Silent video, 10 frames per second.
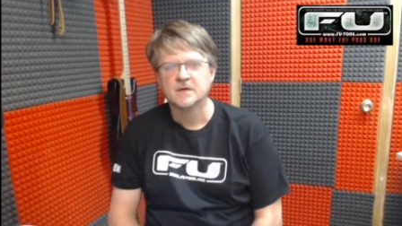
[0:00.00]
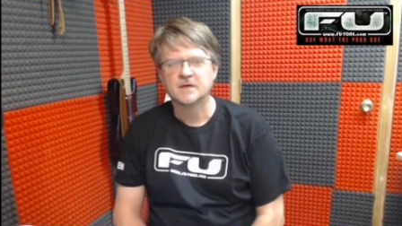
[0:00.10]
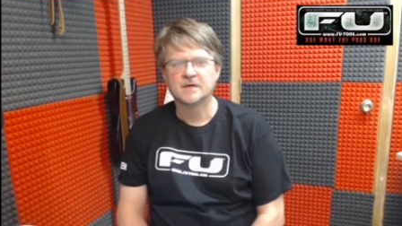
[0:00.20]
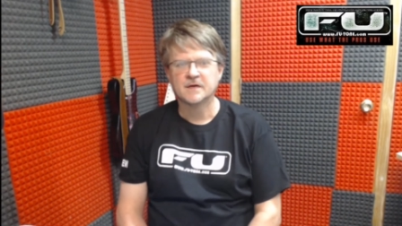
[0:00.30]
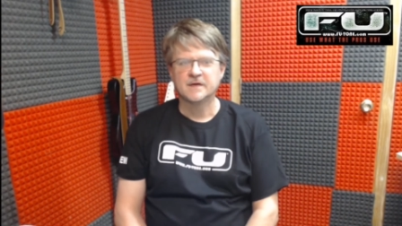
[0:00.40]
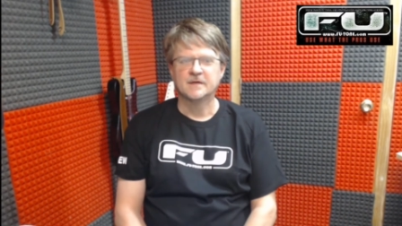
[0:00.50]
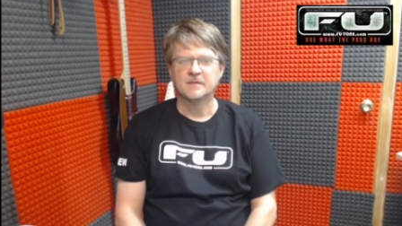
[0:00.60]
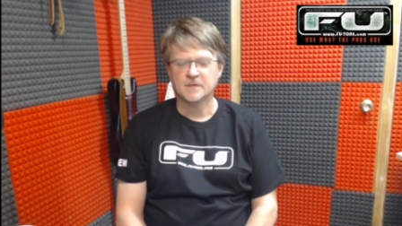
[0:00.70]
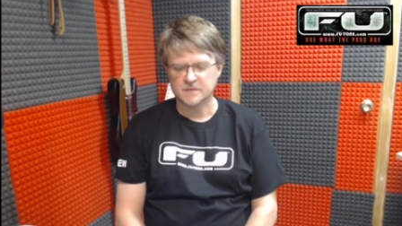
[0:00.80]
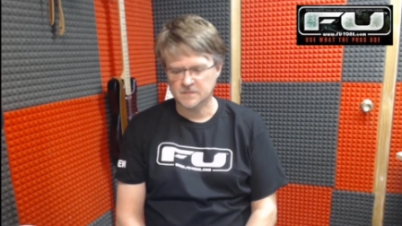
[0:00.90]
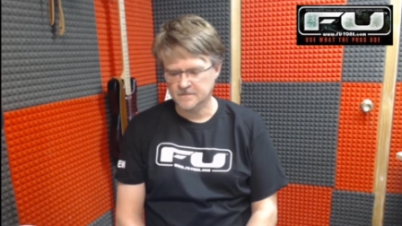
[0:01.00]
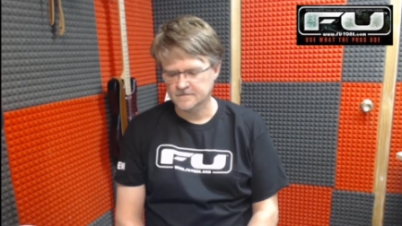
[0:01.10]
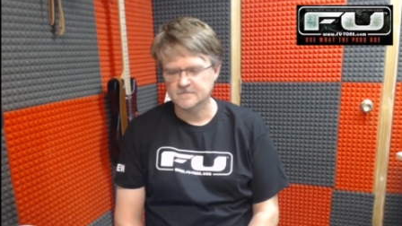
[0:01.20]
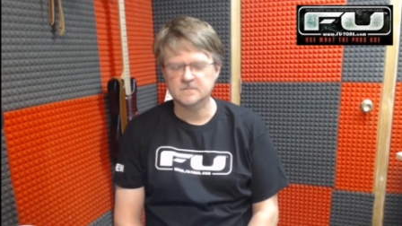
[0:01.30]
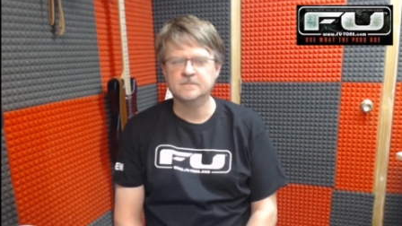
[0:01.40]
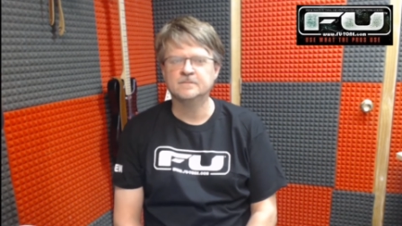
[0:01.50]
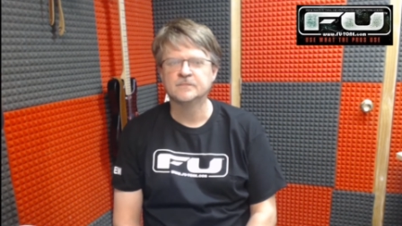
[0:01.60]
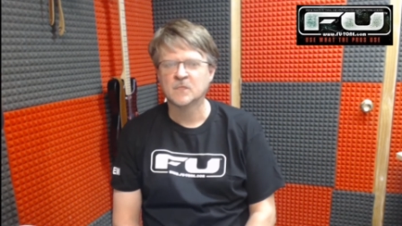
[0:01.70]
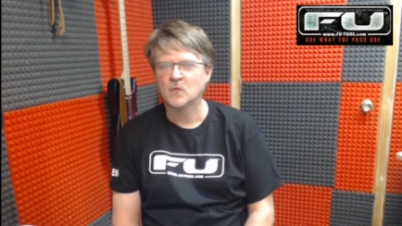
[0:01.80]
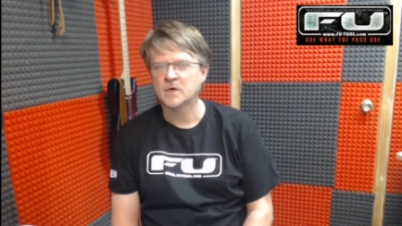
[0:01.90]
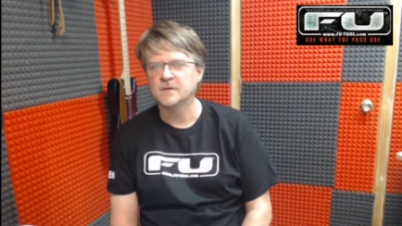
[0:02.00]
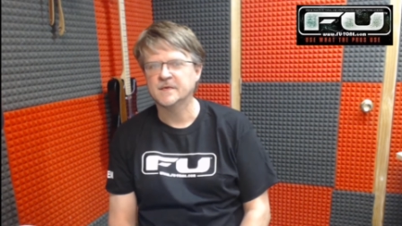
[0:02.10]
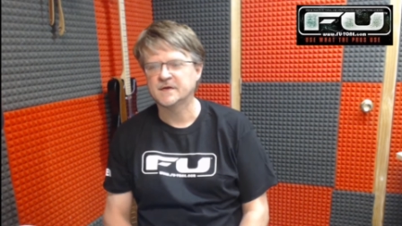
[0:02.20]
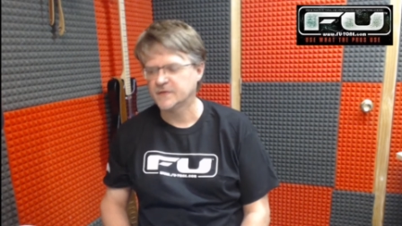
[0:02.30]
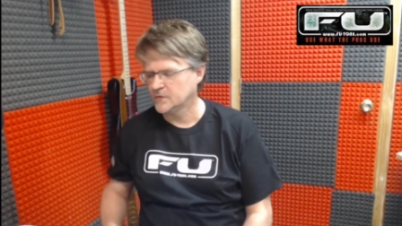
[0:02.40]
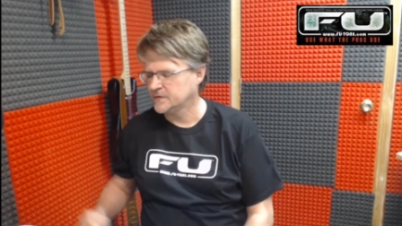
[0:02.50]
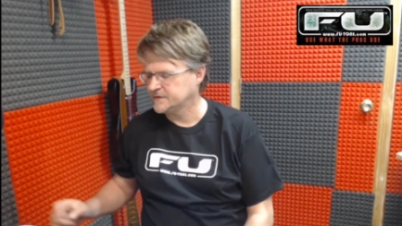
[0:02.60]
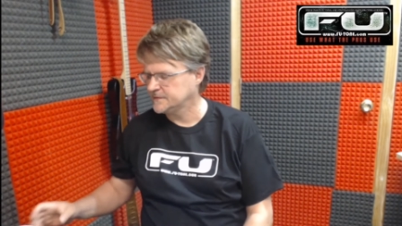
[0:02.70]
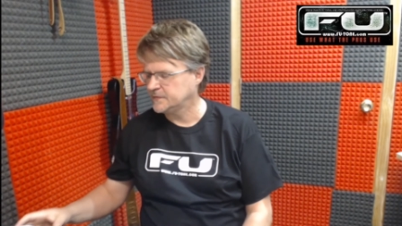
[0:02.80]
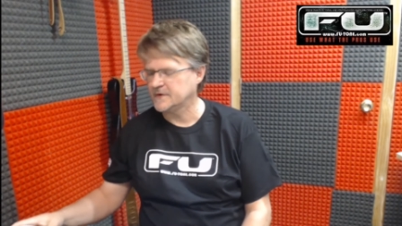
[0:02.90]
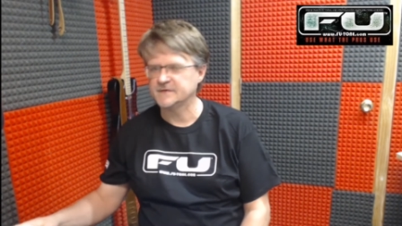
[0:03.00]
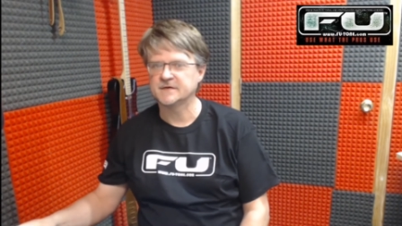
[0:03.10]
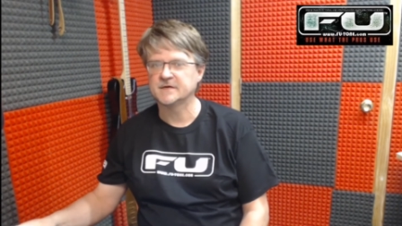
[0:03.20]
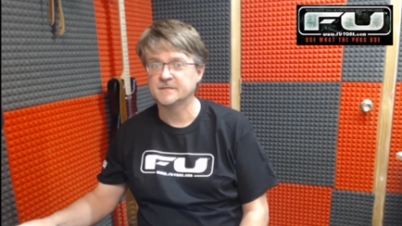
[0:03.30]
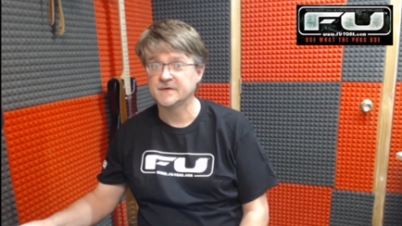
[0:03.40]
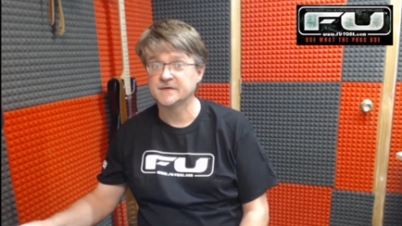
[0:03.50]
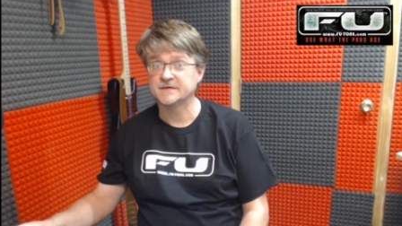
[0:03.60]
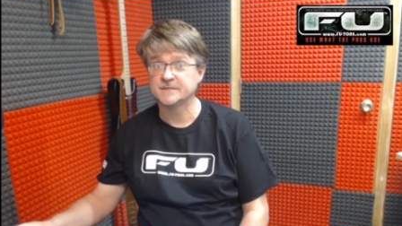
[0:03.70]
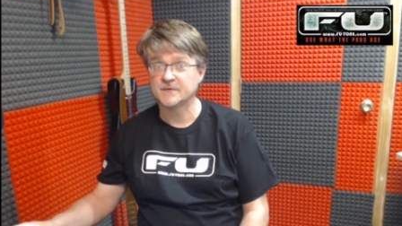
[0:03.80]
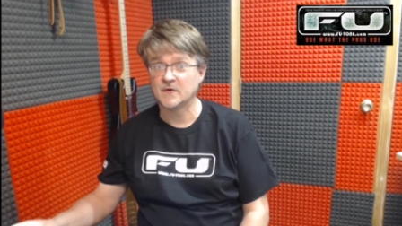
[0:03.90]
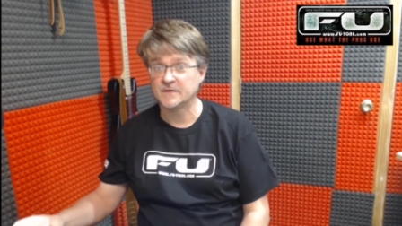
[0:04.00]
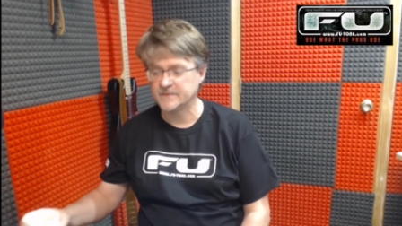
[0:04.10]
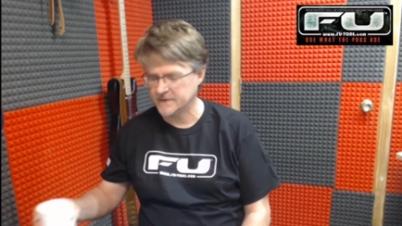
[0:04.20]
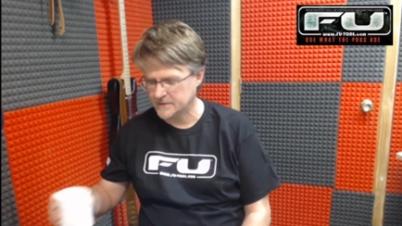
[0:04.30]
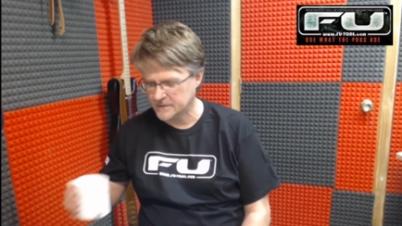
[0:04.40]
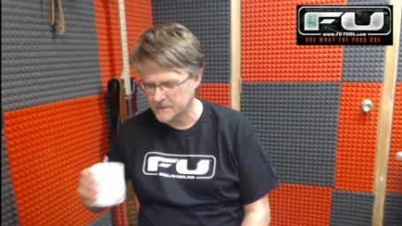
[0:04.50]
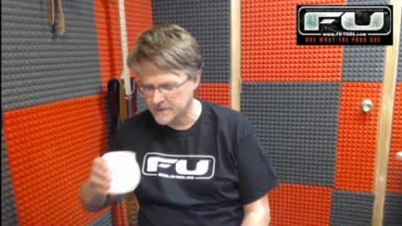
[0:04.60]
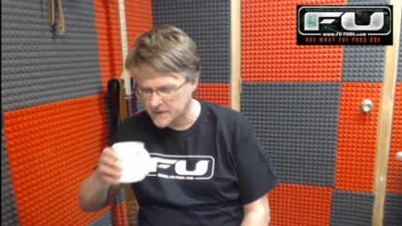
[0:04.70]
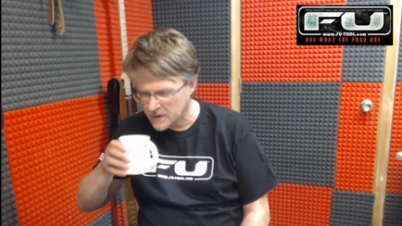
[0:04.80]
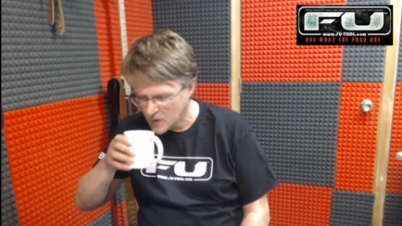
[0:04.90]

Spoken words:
Alright everyone, welcome back to the Wilson Project. I'm going to take a sip of coffee here real quick.